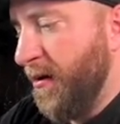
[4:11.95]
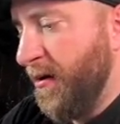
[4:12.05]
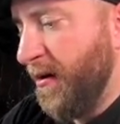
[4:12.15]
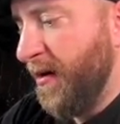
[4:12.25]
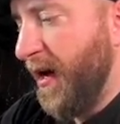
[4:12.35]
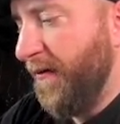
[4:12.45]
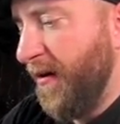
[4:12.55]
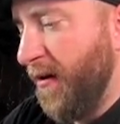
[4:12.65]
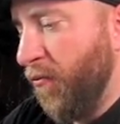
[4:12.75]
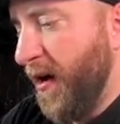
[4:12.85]

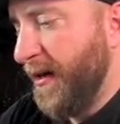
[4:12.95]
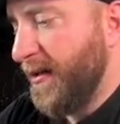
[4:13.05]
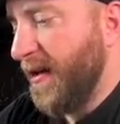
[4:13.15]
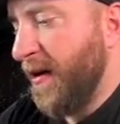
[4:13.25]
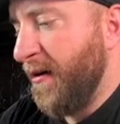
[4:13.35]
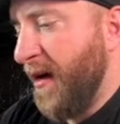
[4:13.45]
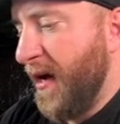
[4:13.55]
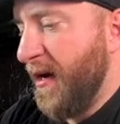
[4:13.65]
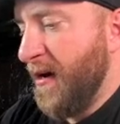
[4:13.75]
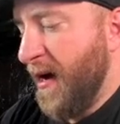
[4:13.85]
Dontavian Wicks out of
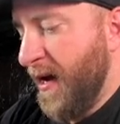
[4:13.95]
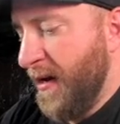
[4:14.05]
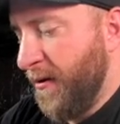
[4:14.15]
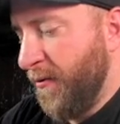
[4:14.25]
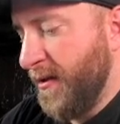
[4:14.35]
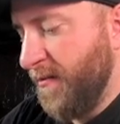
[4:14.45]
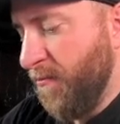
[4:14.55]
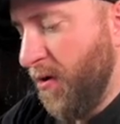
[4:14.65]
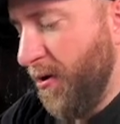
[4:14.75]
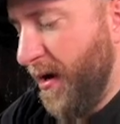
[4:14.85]
99,
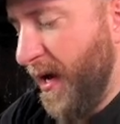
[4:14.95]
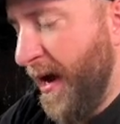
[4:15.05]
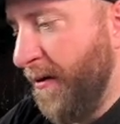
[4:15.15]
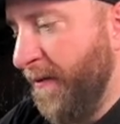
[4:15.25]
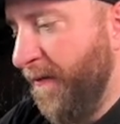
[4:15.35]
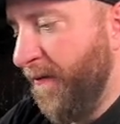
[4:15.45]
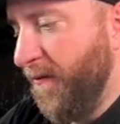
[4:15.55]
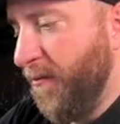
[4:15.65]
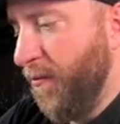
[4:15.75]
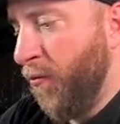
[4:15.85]
Chris Murray out of
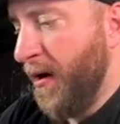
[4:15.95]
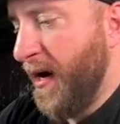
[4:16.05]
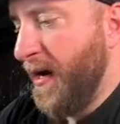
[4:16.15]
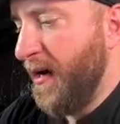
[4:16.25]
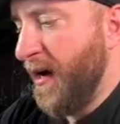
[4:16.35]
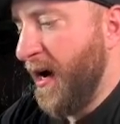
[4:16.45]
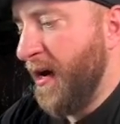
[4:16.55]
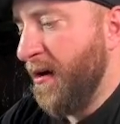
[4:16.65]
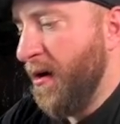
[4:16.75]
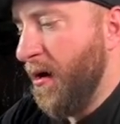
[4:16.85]

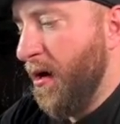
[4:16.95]
199,